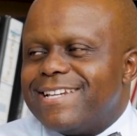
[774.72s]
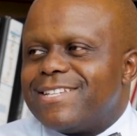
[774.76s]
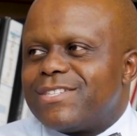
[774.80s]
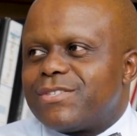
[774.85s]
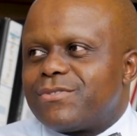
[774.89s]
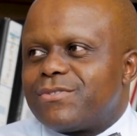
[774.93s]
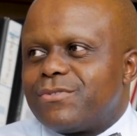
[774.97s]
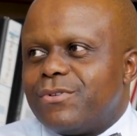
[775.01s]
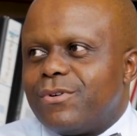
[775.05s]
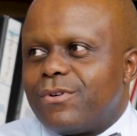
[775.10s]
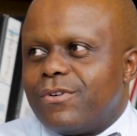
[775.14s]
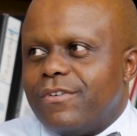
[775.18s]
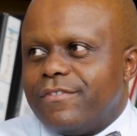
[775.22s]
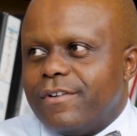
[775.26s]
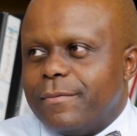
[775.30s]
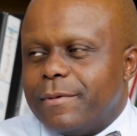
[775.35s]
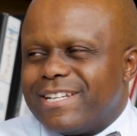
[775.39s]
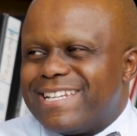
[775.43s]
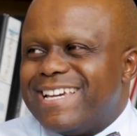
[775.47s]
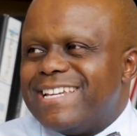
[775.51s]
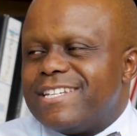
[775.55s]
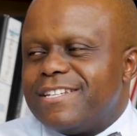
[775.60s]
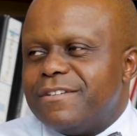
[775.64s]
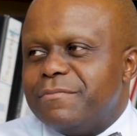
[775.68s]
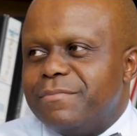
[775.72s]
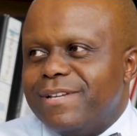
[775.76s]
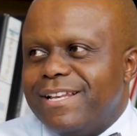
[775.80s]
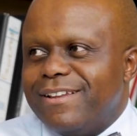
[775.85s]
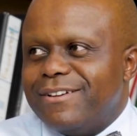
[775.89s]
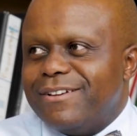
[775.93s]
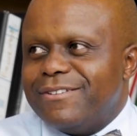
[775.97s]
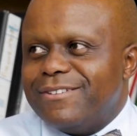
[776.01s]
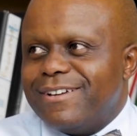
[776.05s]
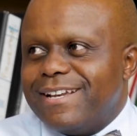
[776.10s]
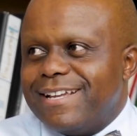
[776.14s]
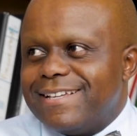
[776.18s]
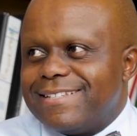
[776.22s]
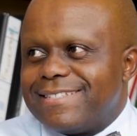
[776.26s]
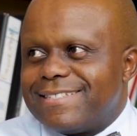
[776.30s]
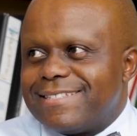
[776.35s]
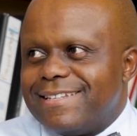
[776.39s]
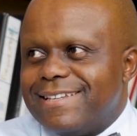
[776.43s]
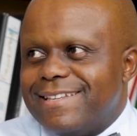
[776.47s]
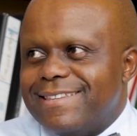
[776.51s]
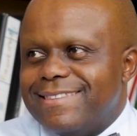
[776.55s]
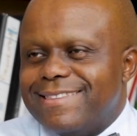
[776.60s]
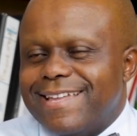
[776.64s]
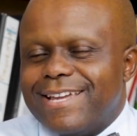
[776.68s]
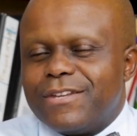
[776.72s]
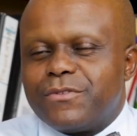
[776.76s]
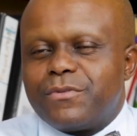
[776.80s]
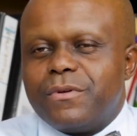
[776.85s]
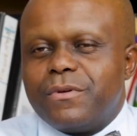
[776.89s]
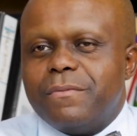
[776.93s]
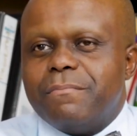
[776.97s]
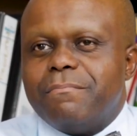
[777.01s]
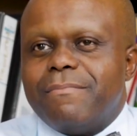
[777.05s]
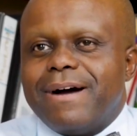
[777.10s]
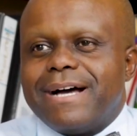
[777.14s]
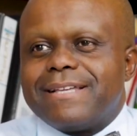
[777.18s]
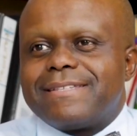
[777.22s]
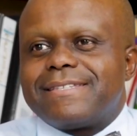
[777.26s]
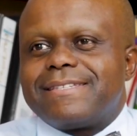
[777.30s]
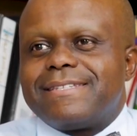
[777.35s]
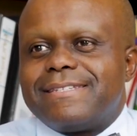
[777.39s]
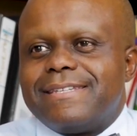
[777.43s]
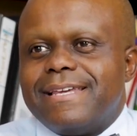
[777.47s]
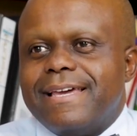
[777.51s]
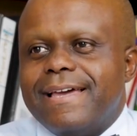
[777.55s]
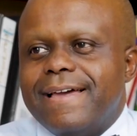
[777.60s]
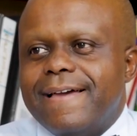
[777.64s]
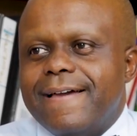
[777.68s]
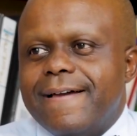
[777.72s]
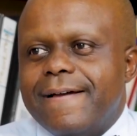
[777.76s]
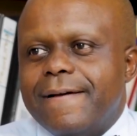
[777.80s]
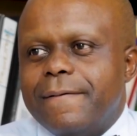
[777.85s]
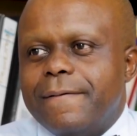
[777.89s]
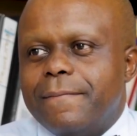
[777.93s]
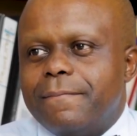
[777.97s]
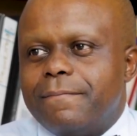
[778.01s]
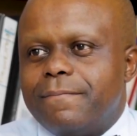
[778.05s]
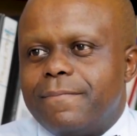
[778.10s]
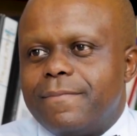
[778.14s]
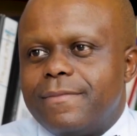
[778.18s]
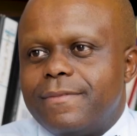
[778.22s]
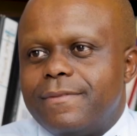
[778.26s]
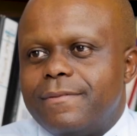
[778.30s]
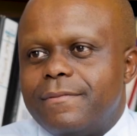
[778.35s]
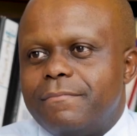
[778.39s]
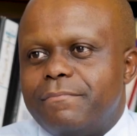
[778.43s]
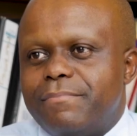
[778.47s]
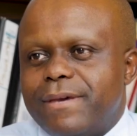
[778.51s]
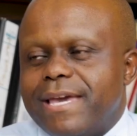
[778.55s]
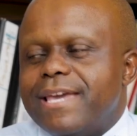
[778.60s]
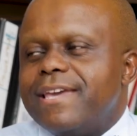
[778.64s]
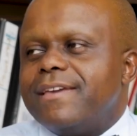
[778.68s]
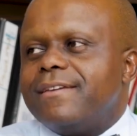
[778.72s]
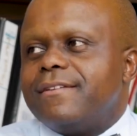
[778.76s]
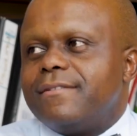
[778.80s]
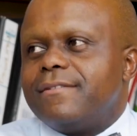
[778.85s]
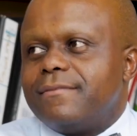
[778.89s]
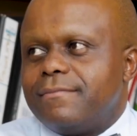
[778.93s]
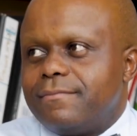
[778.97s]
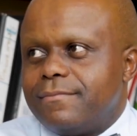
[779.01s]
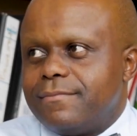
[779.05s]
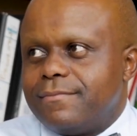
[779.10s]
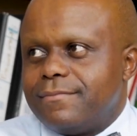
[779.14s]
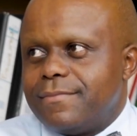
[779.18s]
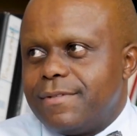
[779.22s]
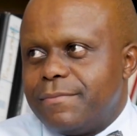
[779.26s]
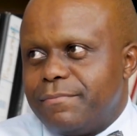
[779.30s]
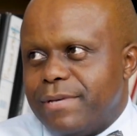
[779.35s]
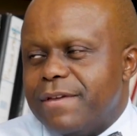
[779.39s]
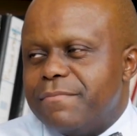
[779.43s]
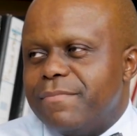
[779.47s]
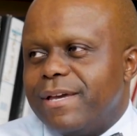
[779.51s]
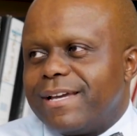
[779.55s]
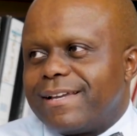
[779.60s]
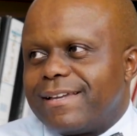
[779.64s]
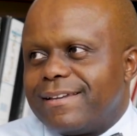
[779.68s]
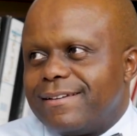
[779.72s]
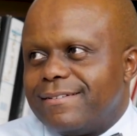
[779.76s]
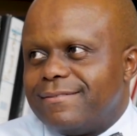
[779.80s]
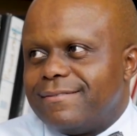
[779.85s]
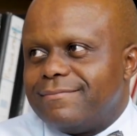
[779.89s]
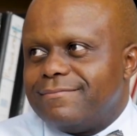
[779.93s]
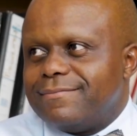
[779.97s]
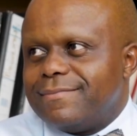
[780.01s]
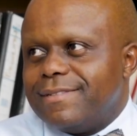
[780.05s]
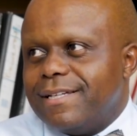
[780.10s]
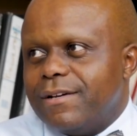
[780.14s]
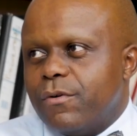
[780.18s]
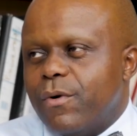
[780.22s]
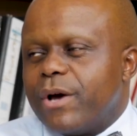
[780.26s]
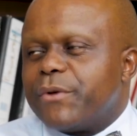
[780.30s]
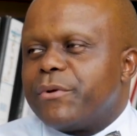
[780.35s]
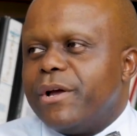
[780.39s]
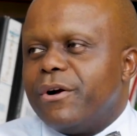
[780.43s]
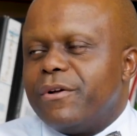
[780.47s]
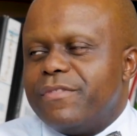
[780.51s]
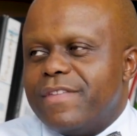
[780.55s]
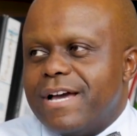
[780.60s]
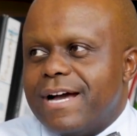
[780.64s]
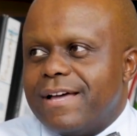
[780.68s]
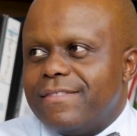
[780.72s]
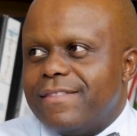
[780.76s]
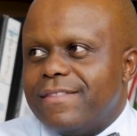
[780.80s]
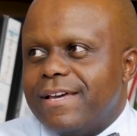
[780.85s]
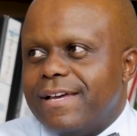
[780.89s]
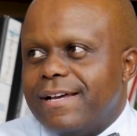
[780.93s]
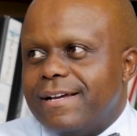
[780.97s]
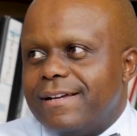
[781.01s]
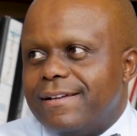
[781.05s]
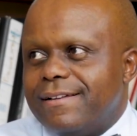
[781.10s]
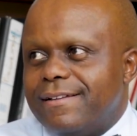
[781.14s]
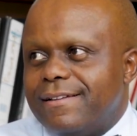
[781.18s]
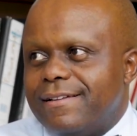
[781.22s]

stock of about $18 billion that we must pay back one way or the other.